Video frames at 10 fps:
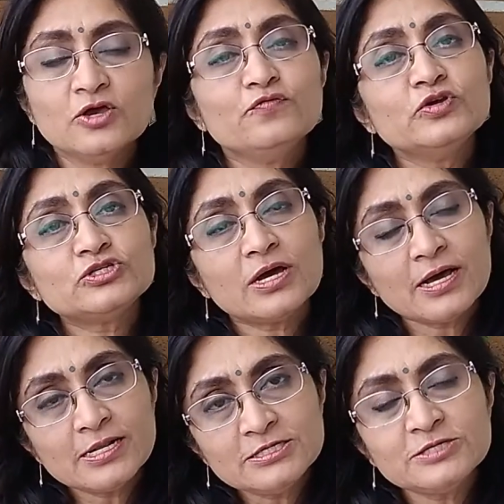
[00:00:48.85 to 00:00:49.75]
which
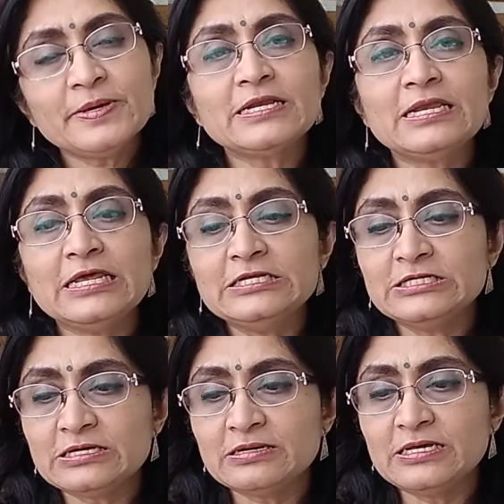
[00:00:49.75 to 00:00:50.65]
ultimately
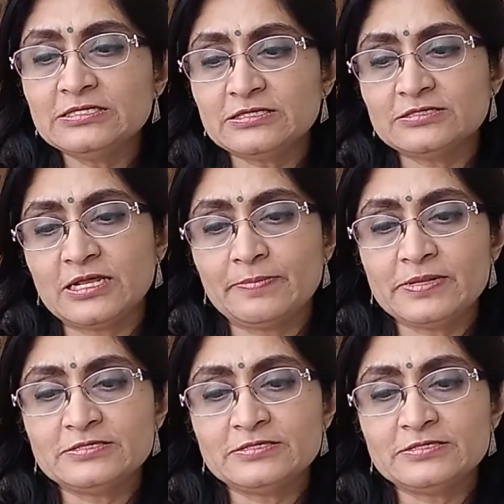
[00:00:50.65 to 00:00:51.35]
decrease the cerebral